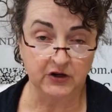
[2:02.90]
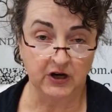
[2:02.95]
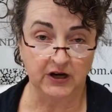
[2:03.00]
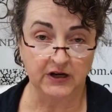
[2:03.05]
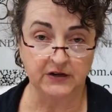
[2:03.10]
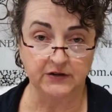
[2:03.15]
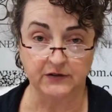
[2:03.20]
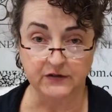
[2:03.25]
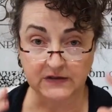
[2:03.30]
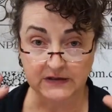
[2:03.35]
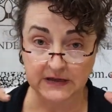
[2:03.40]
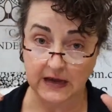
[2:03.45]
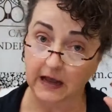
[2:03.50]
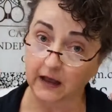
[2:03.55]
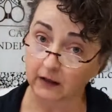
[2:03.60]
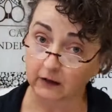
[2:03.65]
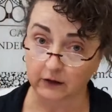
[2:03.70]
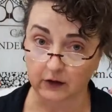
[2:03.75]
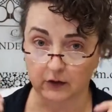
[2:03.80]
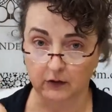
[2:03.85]
to
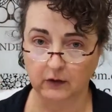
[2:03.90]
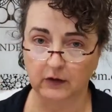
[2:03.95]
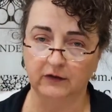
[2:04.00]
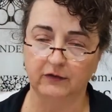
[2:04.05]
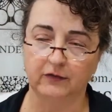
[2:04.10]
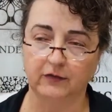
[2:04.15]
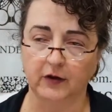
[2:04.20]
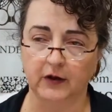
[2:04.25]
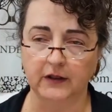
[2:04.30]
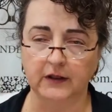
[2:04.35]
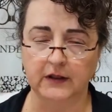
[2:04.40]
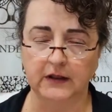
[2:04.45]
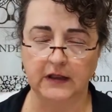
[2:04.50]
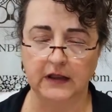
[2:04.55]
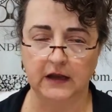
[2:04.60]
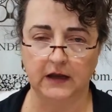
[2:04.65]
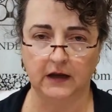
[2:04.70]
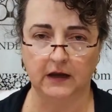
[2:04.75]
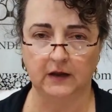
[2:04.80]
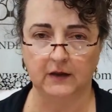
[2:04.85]
sell you a foot,
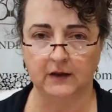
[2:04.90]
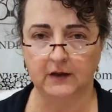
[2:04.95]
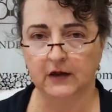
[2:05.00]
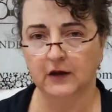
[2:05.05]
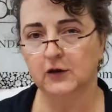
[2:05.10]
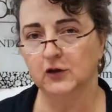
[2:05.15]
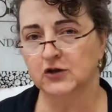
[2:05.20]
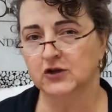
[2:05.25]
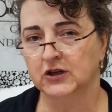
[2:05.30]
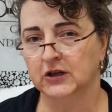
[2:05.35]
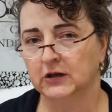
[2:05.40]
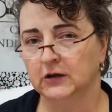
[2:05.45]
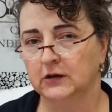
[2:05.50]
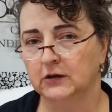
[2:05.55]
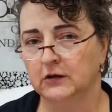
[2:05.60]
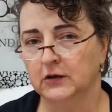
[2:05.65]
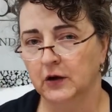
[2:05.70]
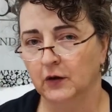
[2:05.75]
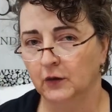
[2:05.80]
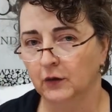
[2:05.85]
they, they usually
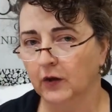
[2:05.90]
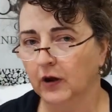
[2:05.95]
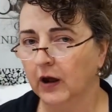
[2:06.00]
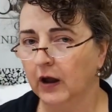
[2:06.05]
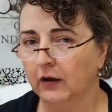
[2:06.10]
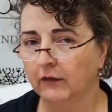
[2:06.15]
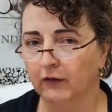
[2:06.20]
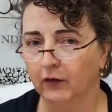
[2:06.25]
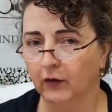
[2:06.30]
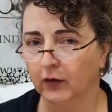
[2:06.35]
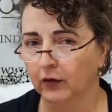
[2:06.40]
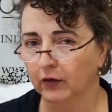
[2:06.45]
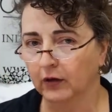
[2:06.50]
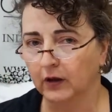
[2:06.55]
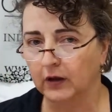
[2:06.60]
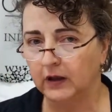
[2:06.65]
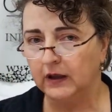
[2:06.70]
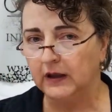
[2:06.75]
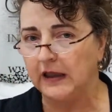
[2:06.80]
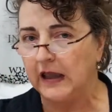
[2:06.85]
don't ever
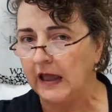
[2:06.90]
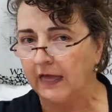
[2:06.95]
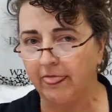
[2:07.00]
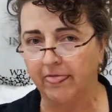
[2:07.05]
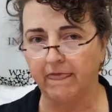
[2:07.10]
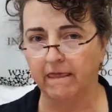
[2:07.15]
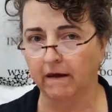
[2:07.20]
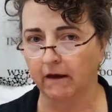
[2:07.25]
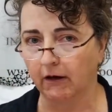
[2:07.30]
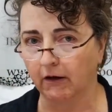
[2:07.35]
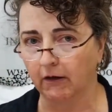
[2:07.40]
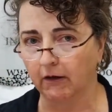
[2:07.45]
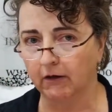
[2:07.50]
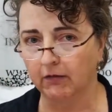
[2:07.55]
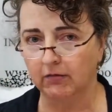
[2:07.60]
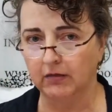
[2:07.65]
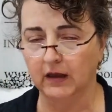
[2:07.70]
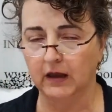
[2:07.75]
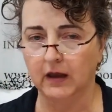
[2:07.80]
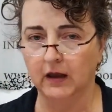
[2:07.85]
get there.
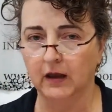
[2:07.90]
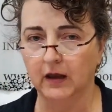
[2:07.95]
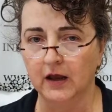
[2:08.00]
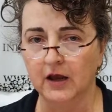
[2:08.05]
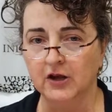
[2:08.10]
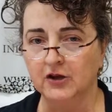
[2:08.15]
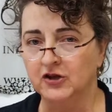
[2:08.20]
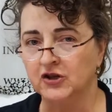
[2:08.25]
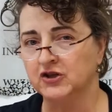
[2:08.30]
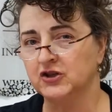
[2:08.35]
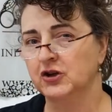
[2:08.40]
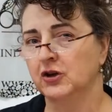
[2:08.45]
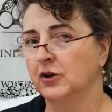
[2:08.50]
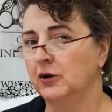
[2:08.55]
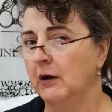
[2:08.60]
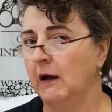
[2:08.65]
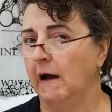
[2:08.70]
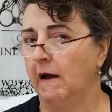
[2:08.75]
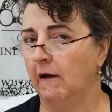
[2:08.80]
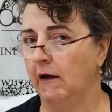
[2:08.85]
They just show you
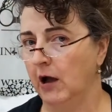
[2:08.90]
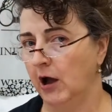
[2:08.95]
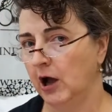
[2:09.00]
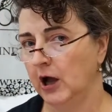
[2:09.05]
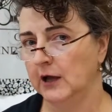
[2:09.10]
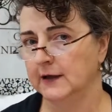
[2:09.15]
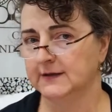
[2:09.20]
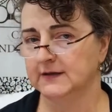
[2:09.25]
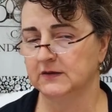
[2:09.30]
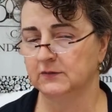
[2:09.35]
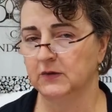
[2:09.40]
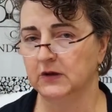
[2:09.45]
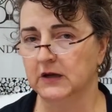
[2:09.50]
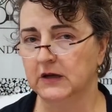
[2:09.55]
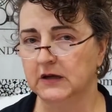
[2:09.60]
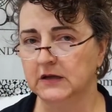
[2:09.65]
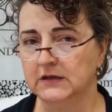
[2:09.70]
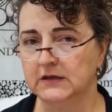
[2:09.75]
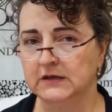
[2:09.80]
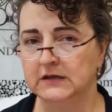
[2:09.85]
how awesome it
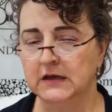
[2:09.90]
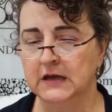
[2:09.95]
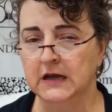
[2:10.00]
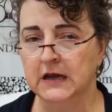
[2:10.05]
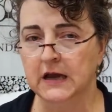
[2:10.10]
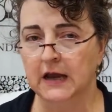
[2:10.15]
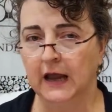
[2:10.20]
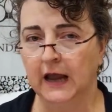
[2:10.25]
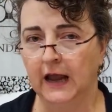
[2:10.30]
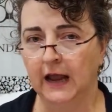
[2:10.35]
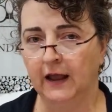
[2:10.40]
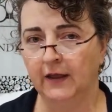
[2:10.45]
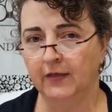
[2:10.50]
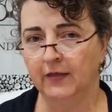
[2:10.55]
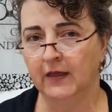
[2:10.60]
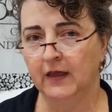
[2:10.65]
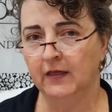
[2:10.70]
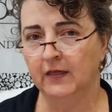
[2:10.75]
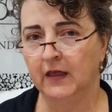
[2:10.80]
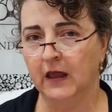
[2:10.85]
is, and
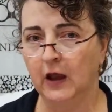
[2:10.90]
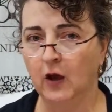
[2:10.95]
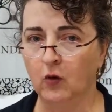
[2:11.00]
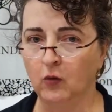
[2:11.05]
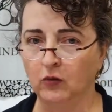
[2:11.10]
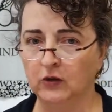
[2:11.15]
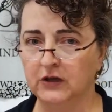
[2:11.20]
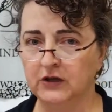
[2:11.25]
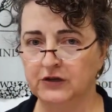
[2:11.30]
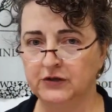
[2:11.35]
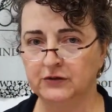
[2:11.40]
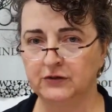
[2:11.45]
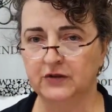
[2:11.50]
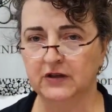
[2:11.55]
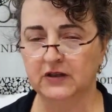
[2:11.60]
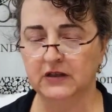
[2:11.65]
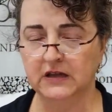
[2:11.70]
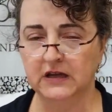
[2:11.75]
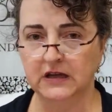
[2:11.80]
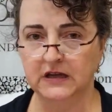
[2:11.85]
then they only do the
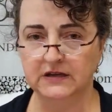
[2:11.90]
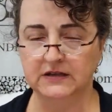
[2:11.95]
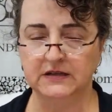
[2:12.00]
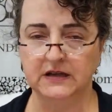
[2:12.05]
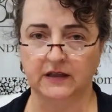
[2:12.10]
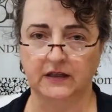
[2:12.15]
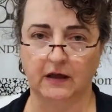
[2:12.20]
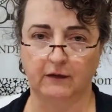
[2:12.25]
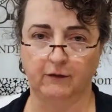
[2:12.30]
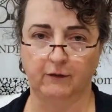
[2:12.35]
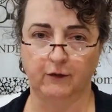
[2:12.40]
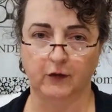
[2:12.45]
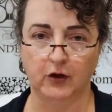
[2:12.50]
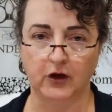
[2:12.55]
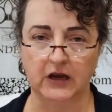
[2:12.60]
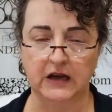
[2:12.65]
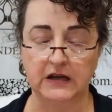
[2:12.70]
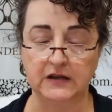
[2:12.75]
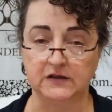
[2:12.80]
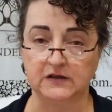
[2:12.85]
things that the foot
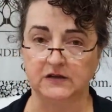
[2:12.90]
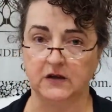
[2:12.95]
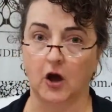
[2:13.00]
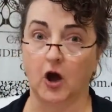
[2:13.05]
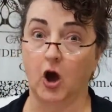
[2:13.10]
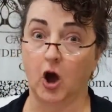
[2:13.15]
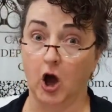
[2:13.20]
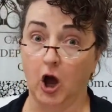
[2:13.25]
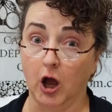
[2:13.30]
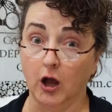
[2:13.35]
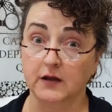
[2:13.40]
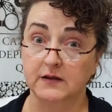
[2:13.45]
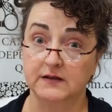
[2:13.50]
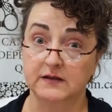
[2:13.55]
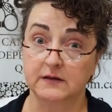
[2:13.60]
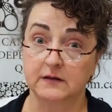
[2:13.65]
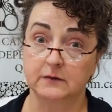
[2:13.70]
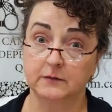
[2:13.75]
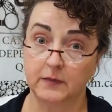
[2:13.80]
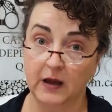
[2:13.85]
is
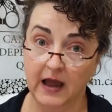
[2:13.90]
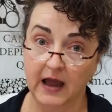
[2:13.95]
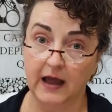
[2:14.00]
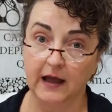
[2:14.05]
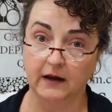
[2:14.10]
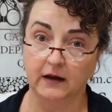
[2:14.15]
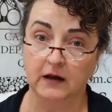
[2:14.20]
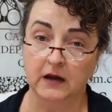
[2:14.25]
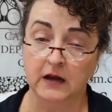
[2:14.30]
awesome at.